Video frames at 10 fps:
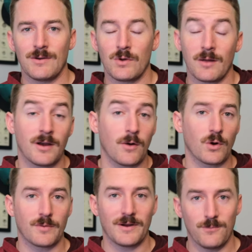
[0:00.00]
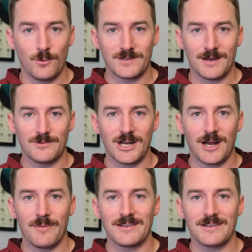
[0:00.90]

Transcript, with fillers: and when I'm not working my full-time job